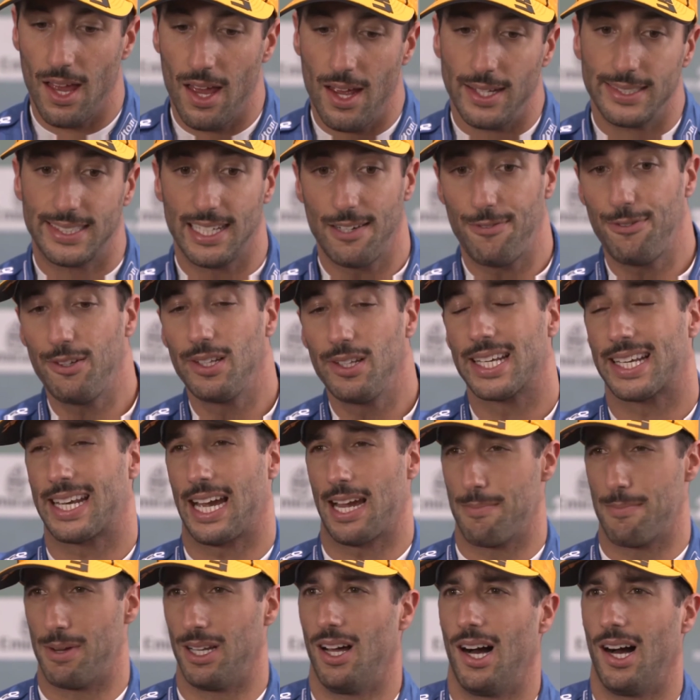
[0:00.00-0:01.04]
Definitely came
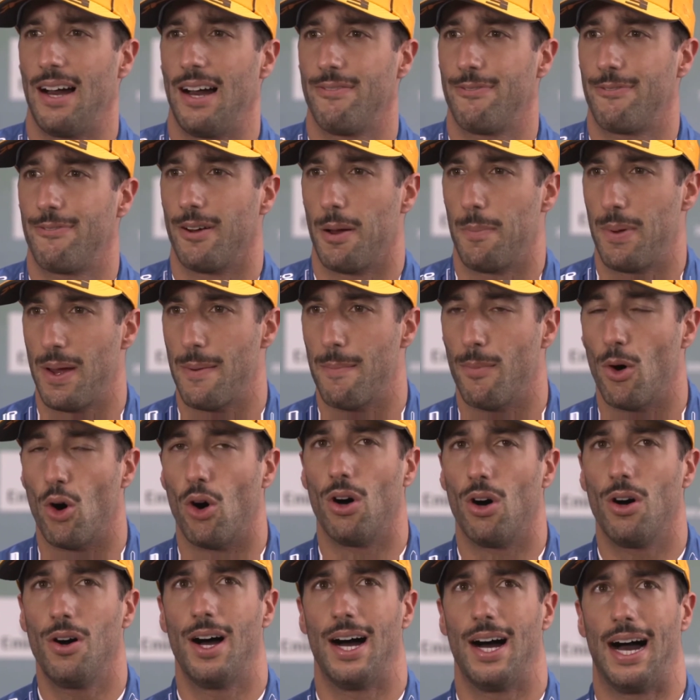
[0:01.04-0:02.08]
alive a bit
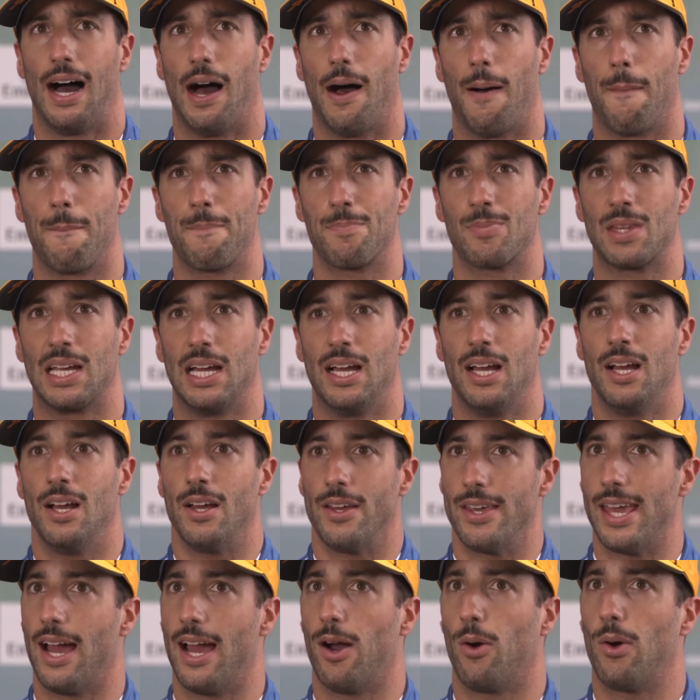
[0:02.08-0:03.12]
more.
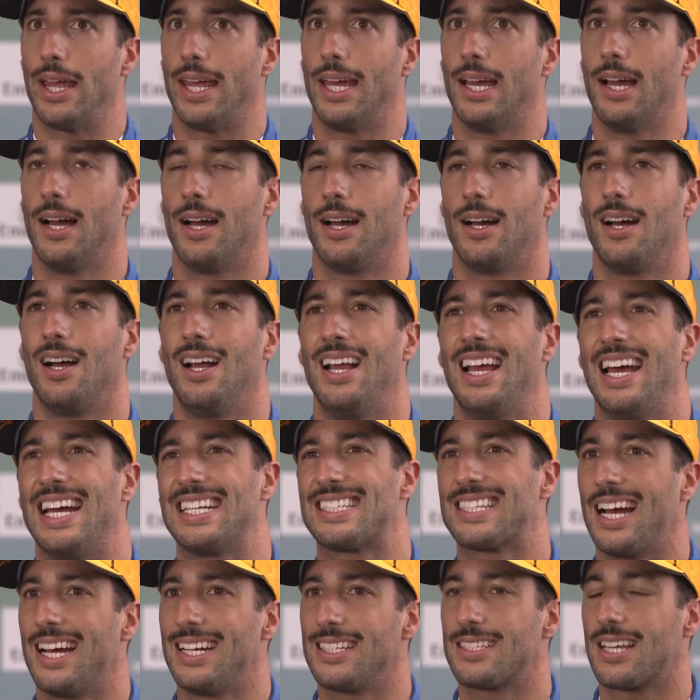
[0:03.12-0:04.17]

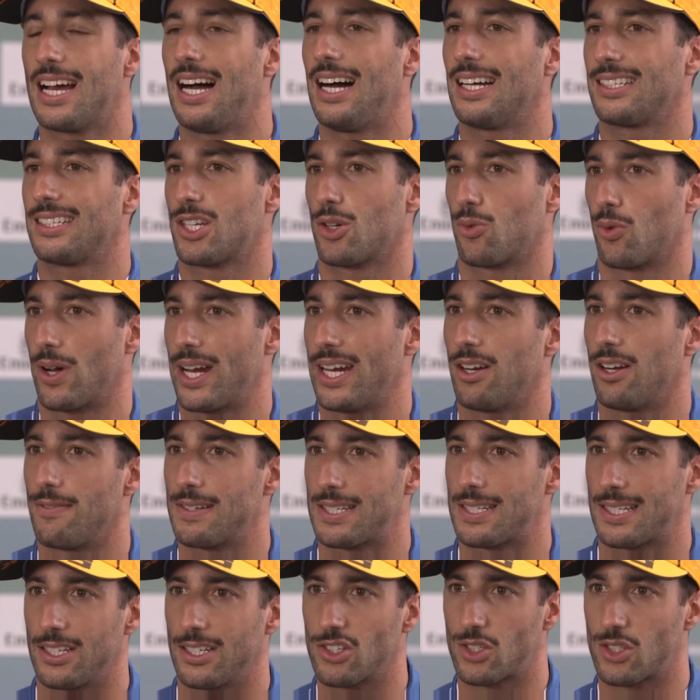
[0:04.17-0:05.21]
It's hard to read,
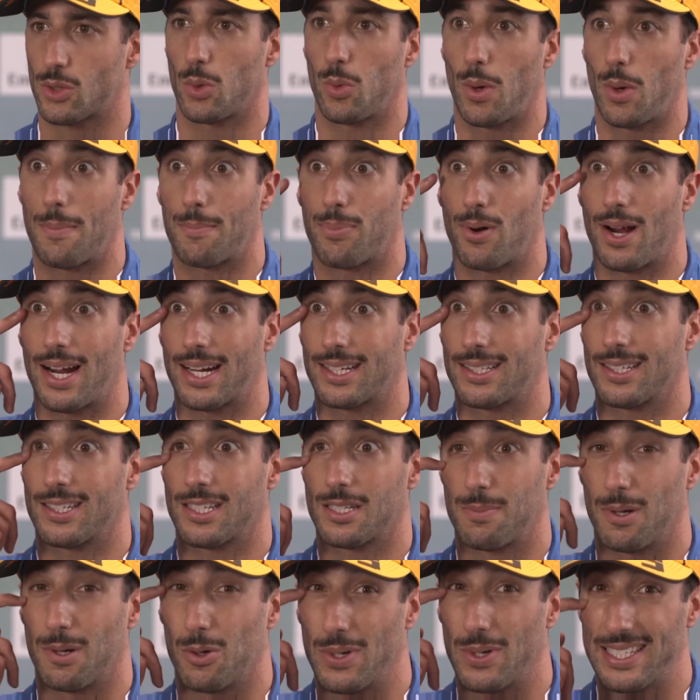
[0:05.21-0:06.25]
obviously, just with one practice,
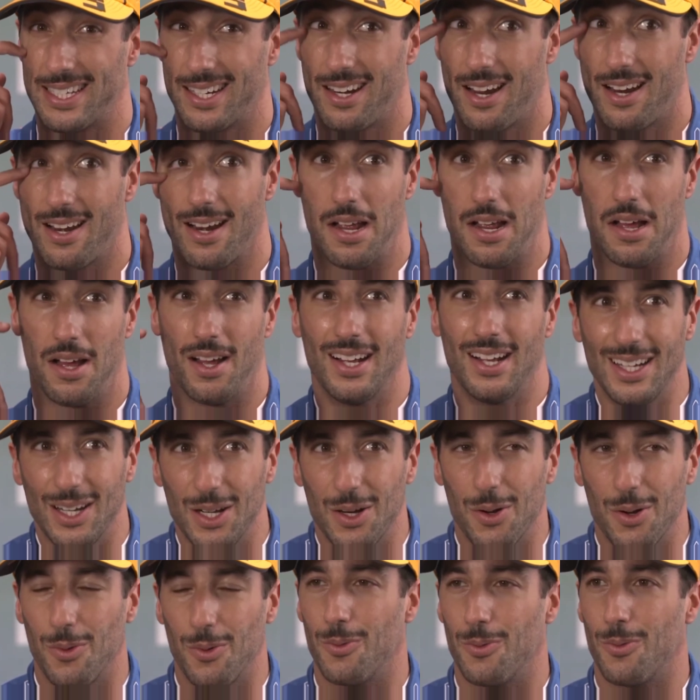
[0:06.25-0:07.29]
but
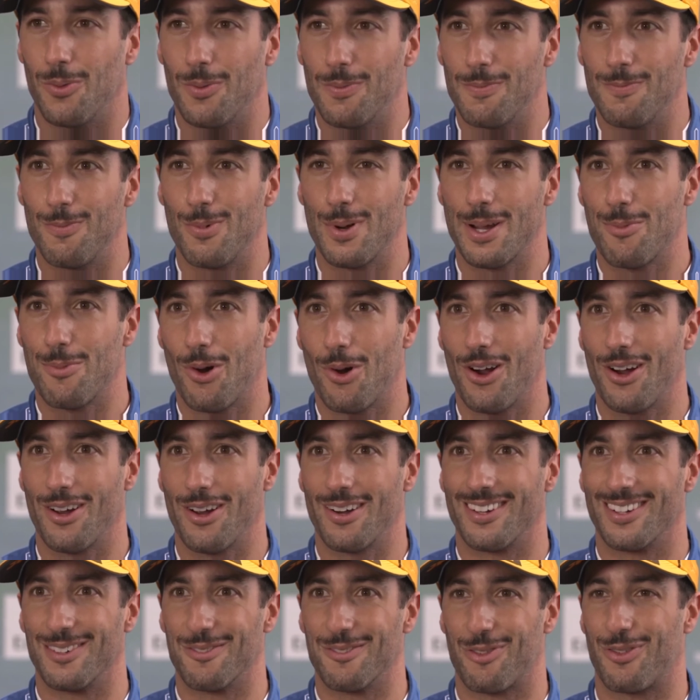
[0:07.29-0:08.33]
we
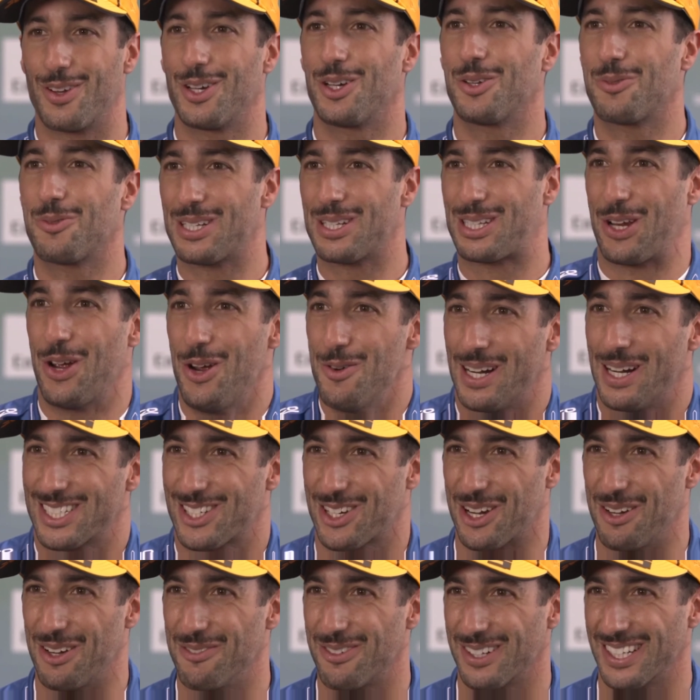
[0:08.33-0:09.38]
weren't filled with too much
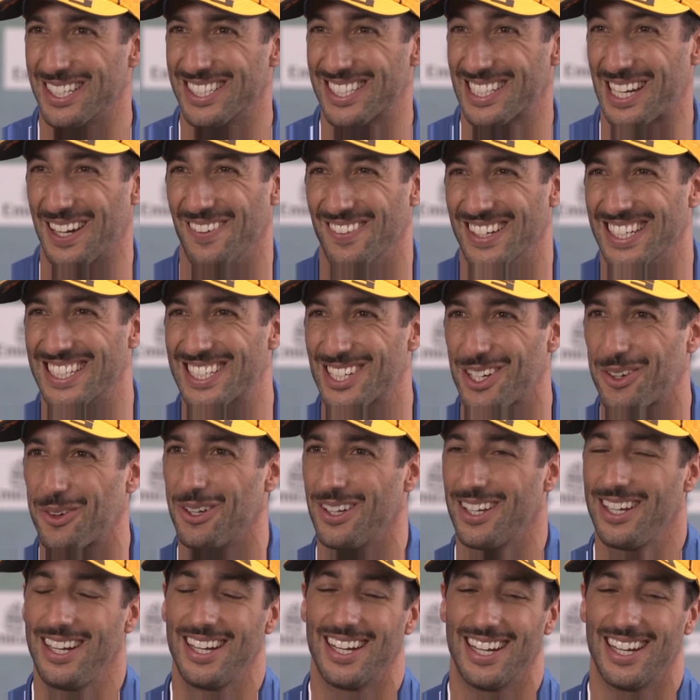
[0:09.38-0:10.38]
confidence coming into quali.